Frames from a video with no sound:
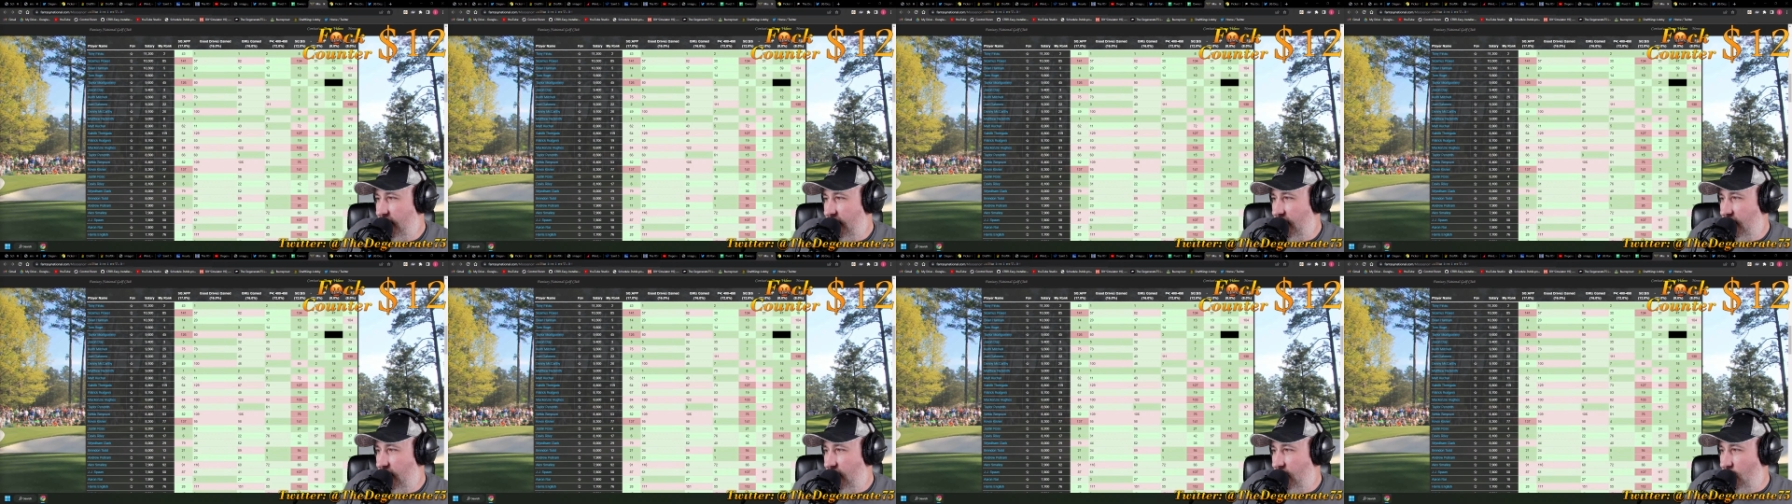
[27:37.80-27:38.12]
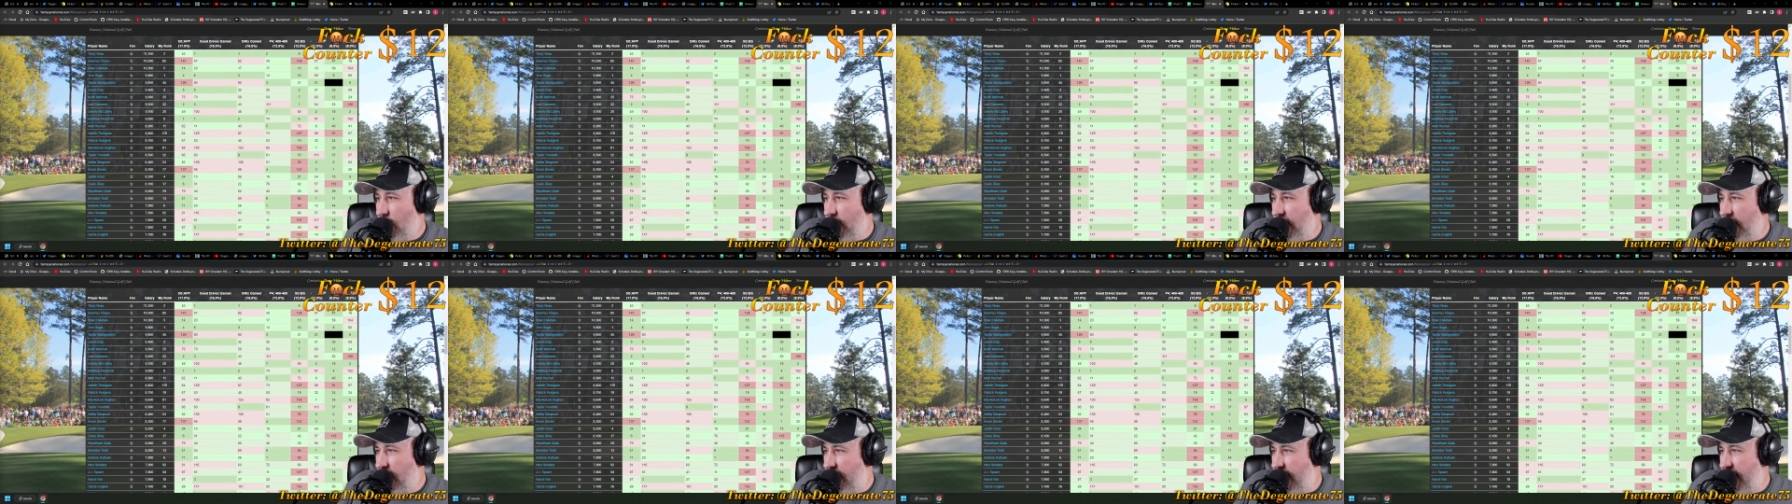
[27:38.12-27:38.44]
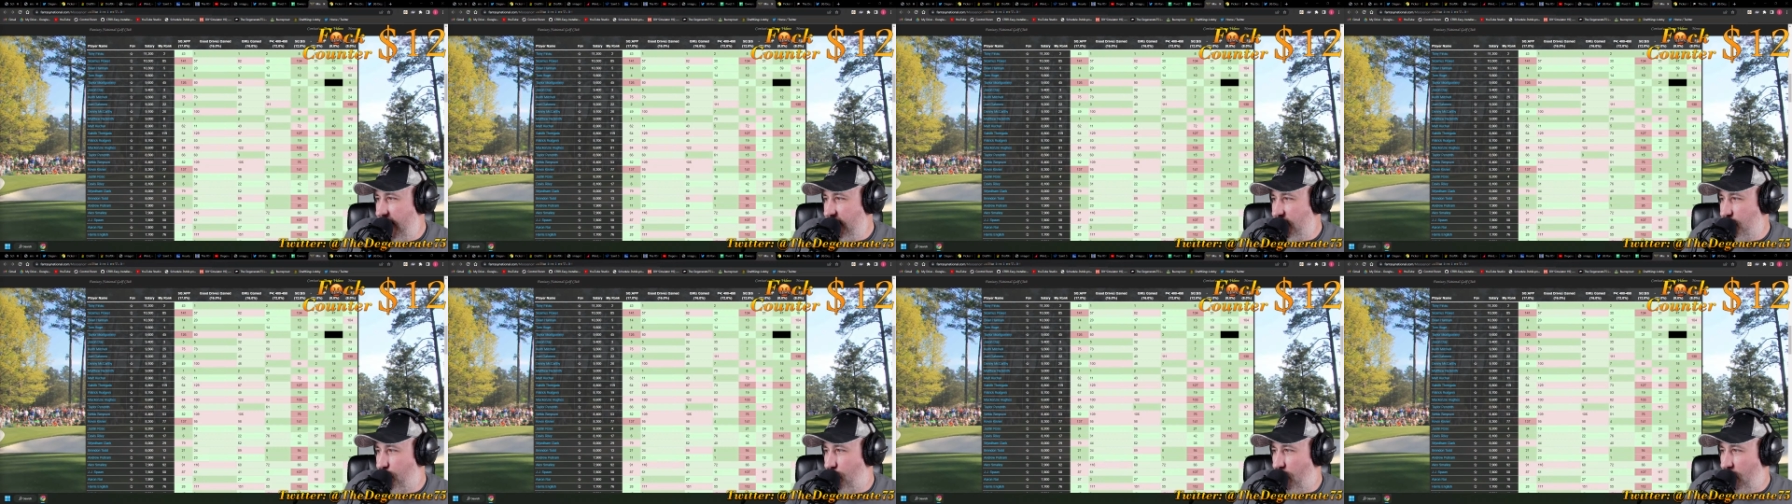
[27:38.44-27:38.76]
The winner
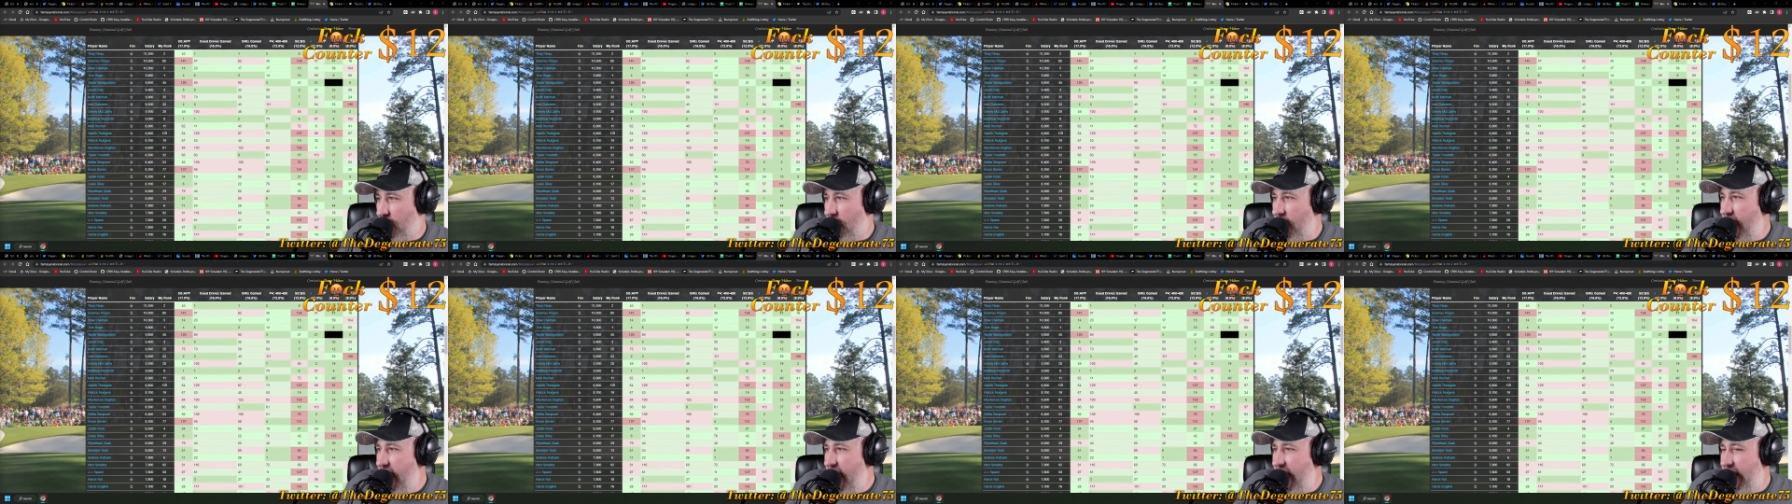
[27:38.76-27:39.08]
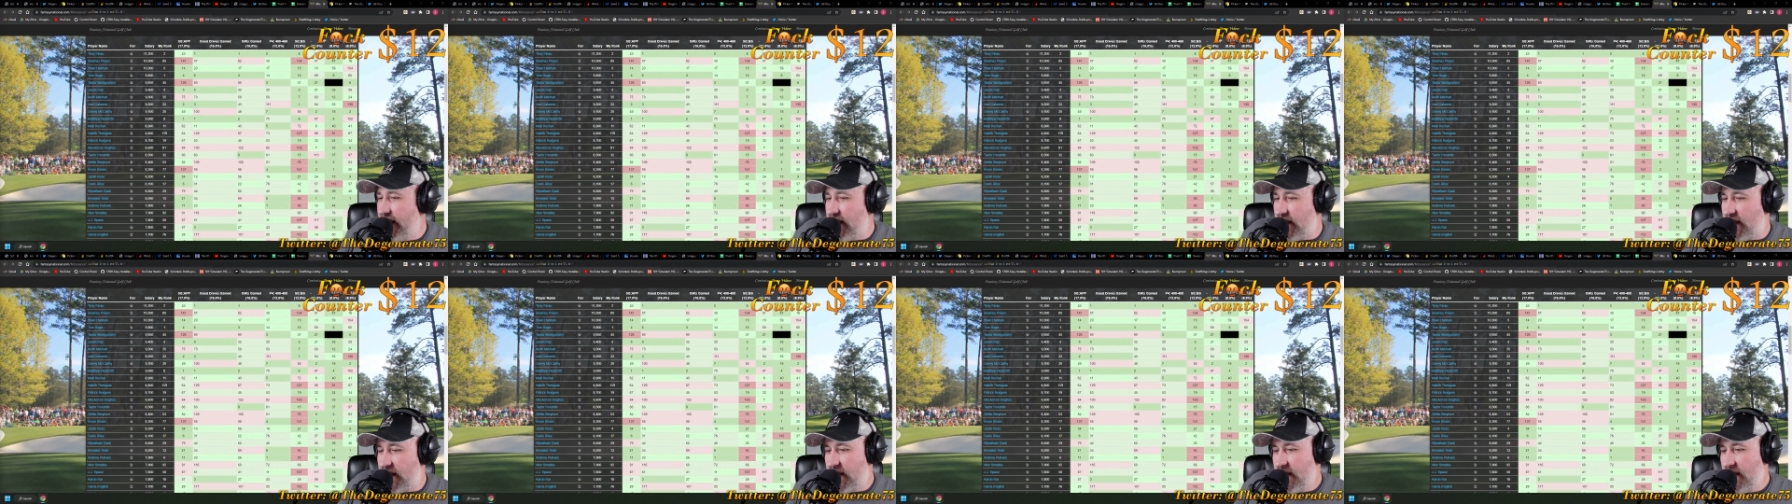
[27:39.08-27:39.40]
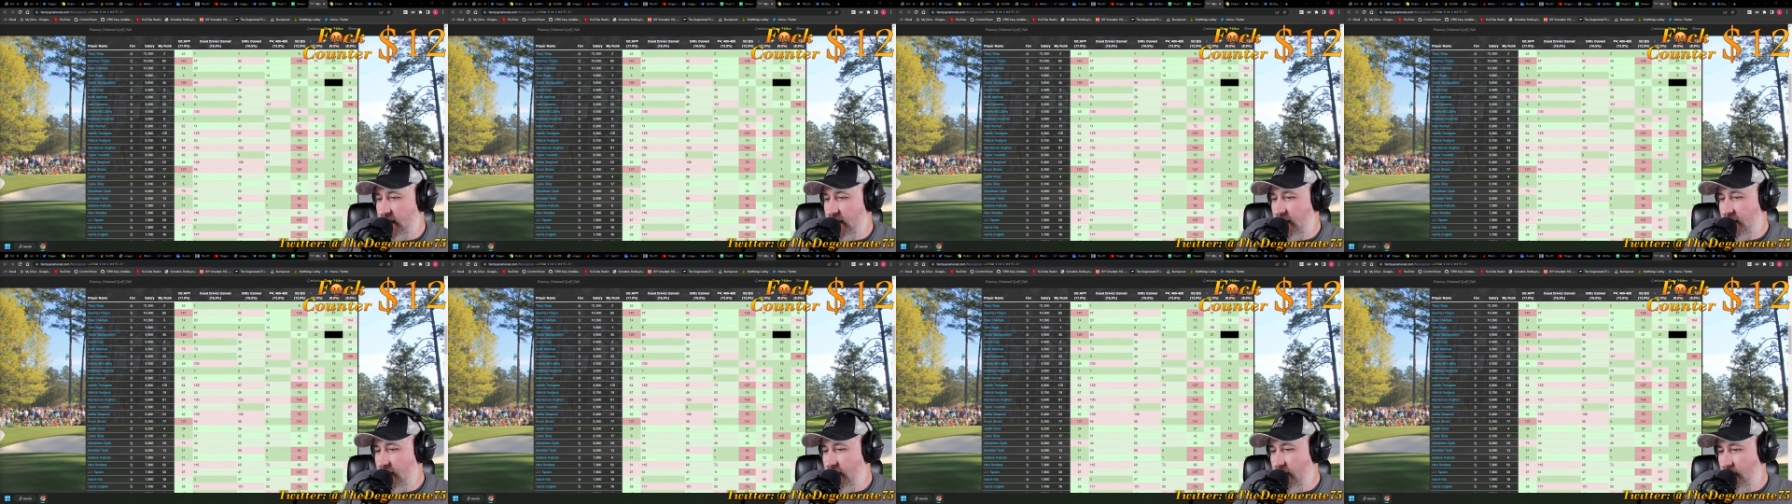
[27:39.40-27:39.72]
is Brant.
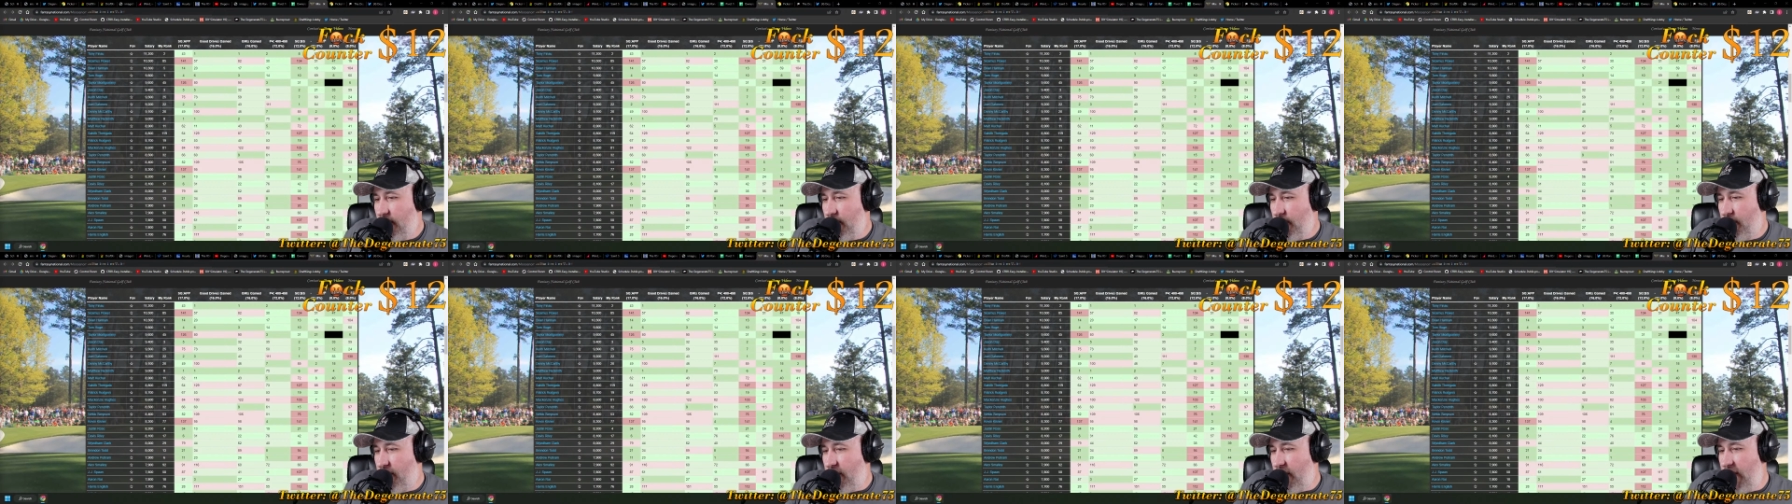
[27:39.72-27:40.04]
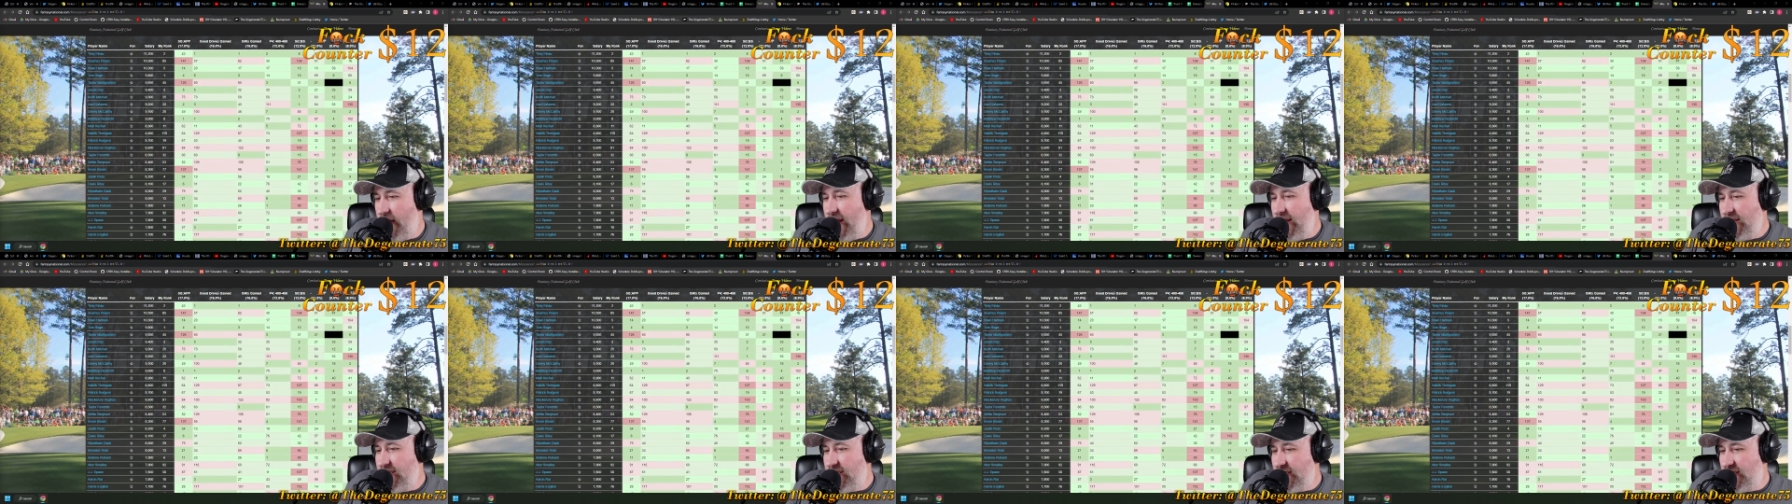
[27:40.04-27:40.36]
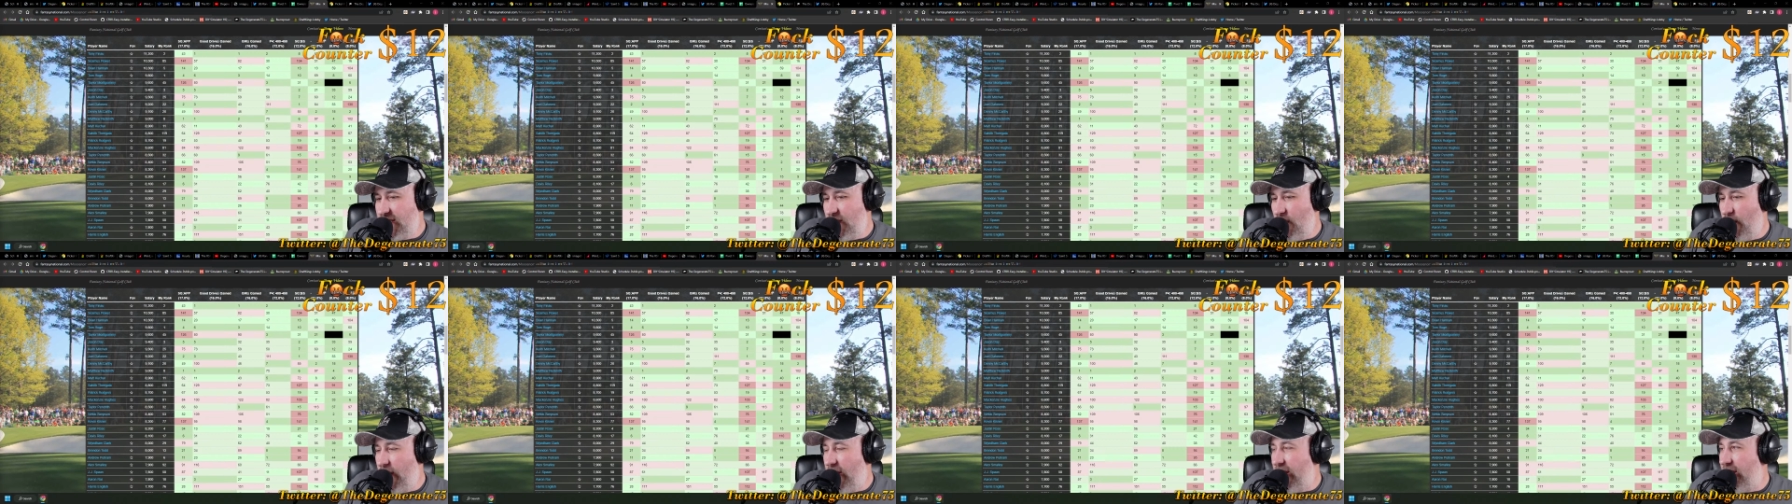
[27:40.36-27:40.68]
Brant is
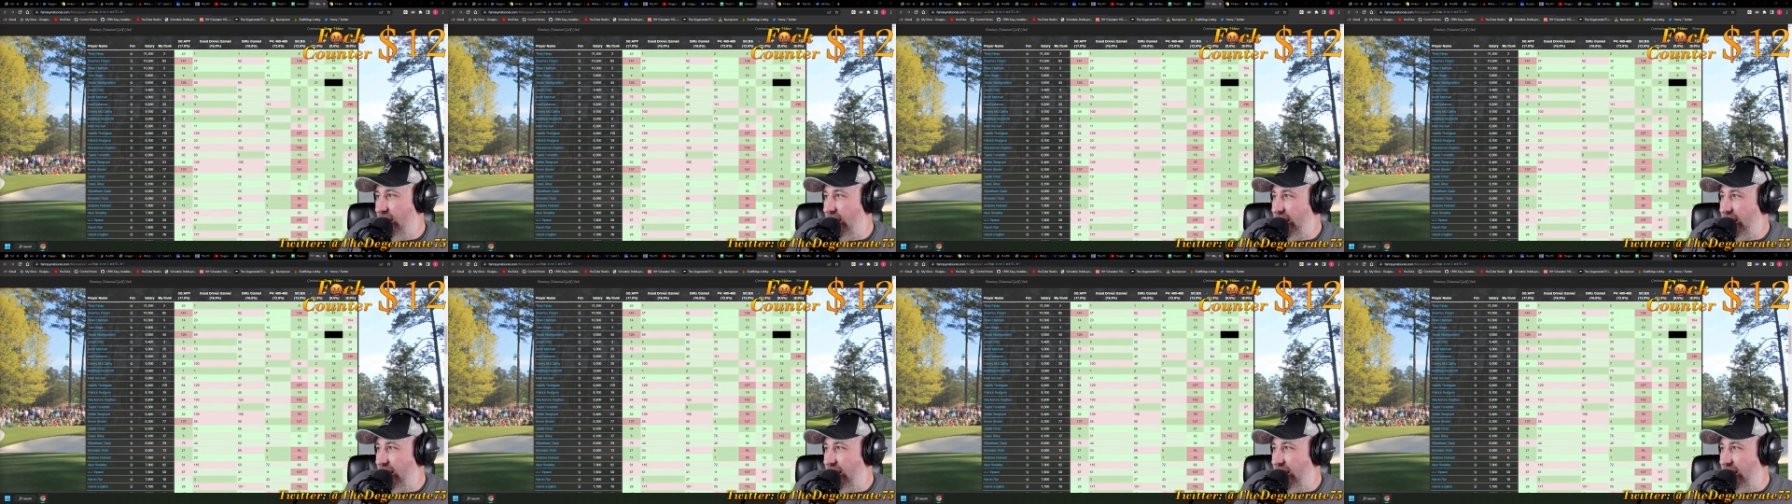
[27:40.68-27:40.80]
the winner.